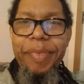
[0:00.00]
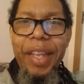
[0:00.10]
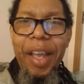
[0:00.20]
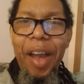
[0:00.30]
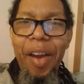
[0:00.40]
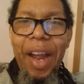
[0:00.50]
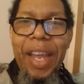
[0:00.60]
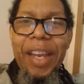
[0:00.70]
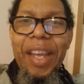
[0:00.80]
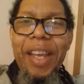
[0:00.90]
All
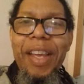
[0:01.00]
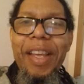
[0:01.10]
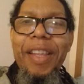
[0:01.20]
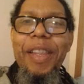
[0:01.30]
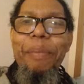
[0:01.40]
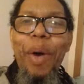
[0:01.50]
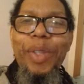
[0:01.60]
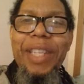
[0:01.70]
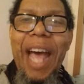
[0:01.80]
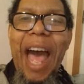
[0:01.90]
right, the
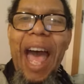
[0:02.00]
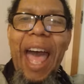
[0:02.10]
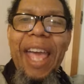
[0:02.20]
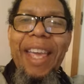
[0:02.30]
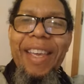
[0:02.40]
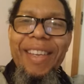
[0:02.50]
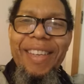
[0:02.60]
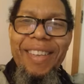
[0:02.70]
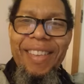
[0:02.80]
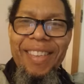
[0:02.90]
Most High,
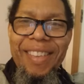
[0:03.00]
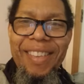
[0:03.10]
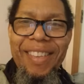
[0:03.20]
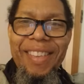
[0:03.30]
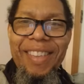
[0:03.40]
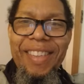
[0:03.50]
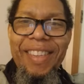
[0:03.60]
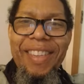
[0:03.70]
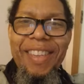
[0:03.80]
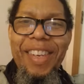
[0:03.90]

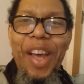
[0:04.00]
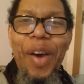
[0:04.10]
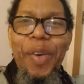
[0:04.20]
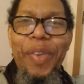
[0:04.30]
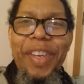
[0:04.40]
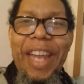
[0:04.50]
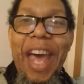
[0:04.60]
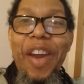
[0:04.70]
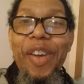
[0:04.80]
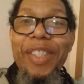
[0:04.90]
you know,
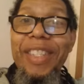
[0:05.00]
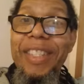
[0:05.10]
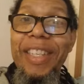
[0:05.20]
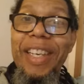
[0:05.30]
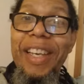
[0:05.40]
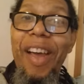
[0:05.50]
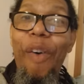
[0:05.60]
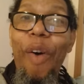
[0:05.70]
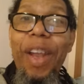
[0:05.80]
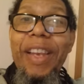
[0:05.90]
netters,
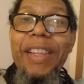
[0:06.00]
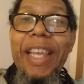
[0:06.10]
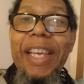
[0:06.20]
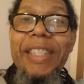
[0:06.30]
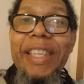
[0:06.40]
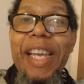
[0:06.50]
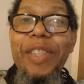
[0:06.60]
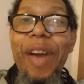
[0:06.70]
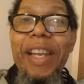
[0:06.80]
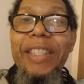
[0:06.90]
all of the things that they
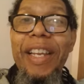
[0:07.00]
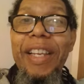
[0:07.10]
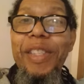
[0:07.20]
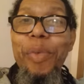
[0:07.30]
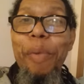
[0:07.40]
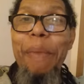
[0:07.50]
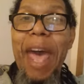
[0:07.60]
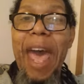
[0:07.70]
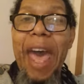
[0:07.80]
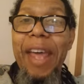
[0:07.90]
try to tell us were
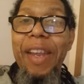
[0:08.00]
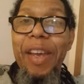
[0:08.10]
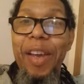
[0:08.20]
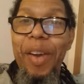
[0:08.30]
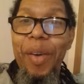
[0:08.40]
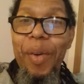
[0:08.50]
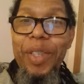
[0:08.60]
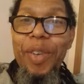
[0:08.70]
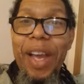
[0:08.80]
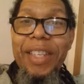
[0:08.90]
bad, or
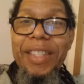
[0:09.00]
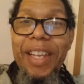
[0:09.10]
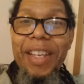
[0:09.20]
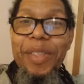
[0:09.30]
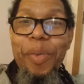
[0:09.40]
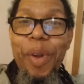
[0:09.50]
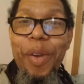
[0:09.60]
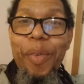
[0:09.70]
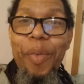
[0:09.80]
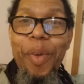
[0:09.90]
tried to tell us
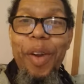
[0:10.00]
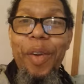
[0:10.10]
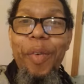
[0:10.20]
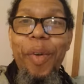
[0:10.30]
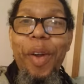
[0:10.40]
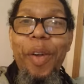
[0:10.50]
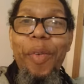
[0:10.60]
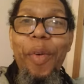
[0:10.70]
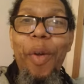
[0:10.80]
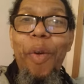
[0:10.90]
we're
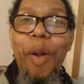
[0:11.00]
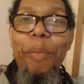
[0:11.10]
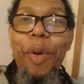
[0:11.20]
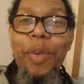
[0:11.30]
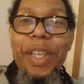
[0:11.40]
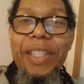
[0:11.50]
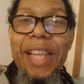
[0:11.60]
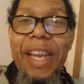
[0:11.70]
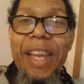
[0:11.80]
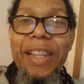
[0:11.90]
horrible, this,
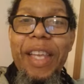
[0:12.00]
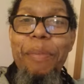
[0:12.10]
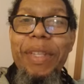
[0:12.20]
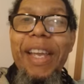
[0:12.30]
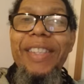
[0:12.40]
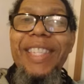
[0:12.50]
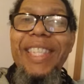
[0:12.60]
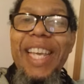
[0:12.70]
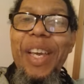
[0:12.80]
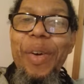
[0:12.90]
that, and the other thing, but they're
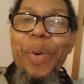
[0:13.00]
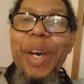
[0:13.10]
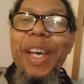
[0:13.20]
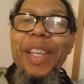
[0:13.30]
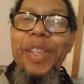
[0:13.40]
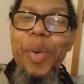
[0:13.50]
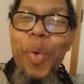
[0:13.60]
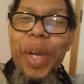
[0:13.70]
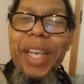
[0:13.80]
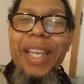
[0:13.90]
still
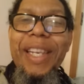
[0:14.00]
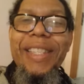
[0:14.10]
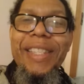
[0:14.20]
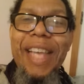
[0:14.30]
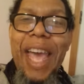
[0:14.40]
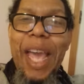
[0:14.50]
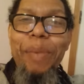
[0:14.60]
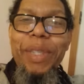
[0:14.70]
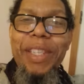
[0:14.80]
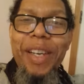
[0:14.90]
doing the
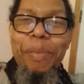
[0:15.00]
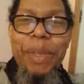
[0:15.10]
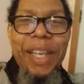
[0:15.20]
same stuff, but they're